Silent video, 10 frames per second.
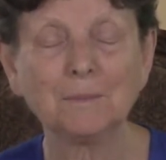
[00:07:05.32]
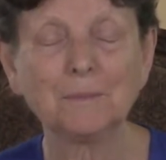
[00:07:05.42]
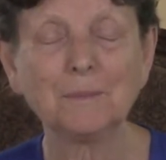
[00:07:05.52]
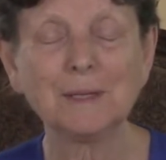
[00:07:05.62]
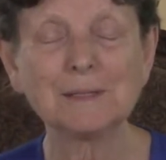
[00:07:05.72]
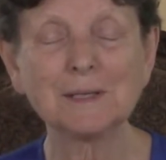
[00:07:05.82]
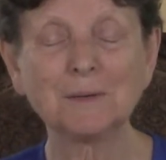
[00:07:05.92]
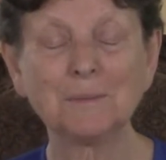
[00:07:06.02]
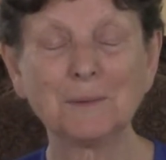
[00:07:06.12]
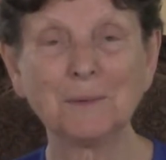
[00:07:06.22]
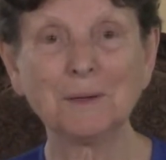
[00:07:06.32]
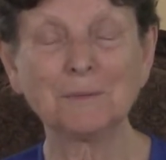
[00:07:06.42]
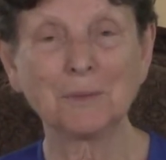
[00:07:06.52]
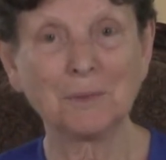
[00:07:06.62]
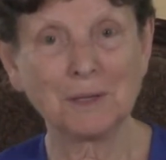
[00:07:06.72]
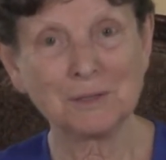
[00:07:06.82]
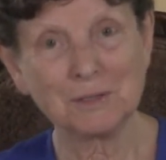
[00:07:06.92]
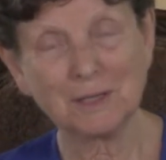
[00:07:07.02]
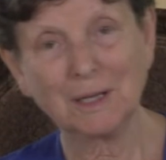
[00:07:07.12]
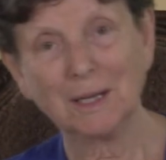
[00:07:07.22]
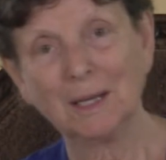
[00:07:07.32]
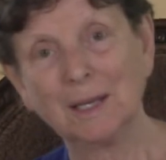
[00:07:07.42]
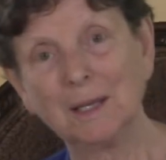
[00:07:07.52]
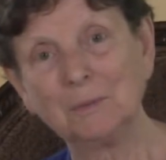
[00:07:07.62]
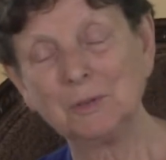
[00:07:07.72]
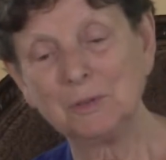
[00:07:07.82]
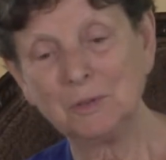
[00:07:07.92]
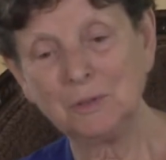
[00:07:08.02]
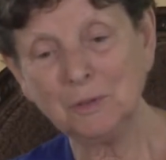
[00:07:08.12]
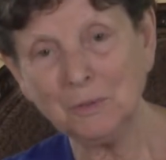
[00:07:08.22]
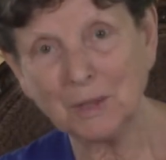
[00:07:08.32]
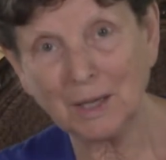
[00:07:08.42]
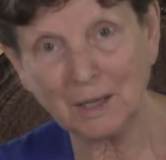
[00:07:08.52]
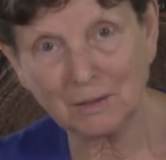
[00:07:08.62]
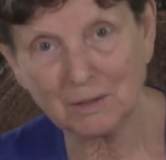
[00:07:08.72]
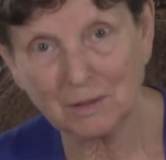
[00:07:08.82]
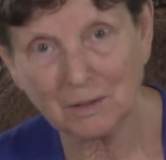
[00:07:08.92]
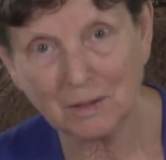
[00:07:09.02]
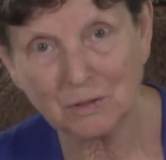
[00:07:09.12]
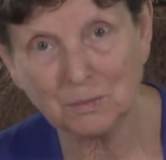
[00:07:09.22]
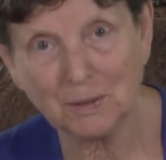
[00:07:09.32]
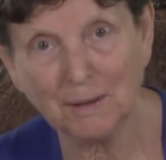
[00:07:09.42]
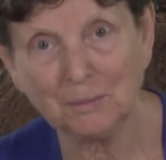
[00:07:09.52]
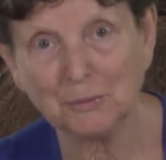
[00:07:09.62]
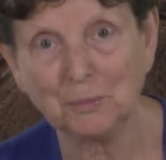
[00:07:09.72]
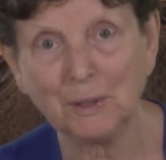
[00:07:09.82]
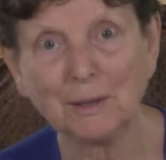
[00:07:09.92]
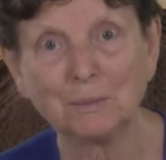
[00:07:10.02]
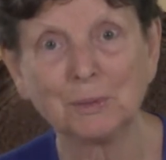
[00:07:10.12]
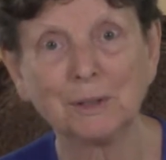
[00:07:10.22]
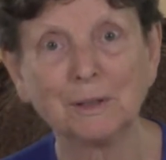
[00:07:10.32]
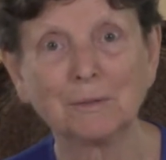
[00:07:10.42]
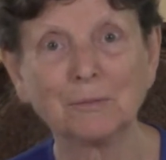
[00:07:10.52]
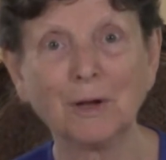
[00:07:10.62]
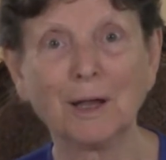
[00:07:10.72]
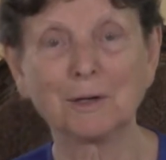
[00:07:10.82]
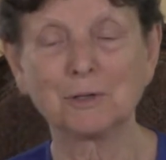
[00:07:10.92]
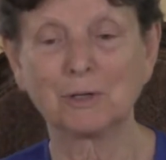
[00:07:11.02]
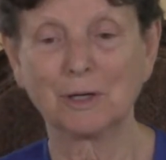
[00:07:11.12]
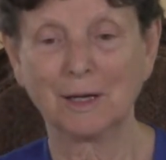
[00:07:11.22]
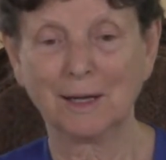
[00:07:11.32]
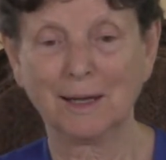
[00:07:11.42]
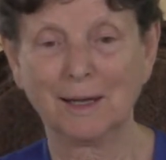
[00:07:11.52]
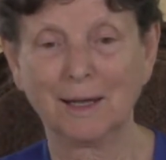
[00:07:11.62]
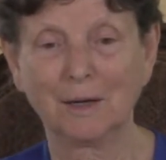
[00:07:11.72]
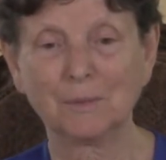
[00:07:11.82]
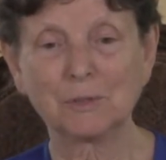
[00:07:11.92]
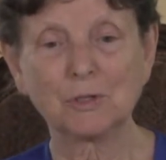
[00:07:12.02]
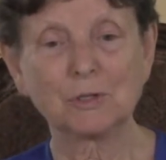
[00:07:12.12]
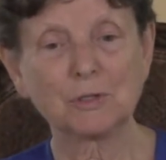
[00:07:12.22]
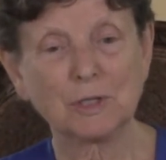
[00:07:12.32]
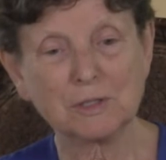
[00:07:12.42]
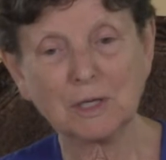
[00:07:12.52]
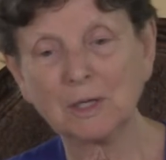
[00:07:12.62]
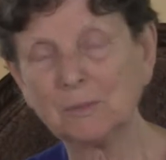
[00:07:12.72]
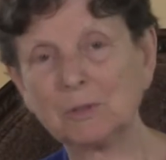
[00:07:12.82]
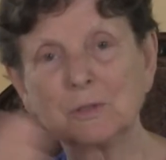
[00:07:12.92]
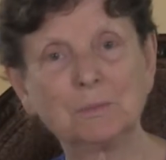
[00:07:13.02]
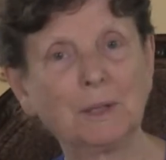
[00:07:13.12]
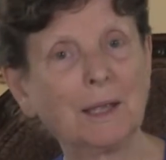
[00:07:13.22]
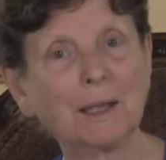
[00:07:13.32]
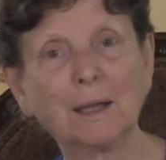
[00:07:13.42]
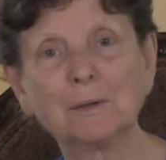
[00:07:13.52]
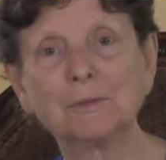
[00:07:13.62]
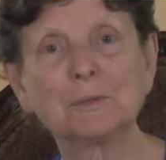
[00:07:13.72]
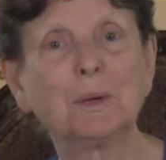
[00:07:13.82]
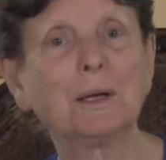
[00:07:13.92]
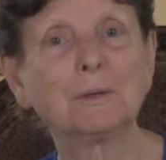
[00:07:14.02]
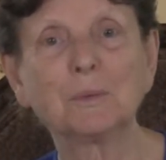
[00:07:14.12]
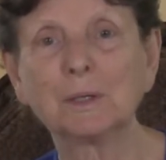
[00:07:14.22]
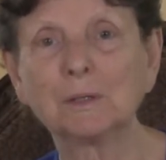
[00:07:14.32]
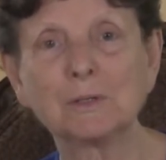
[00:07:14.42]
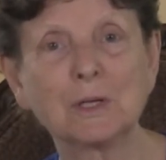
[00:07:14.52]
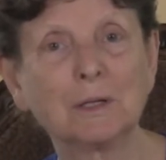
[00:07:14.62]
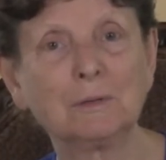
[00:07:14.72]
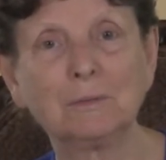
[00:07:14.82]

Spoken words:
He said, but one of the ways he would do that to be able to be completely fresh was just, he said, he would just blank out of his mind what he said.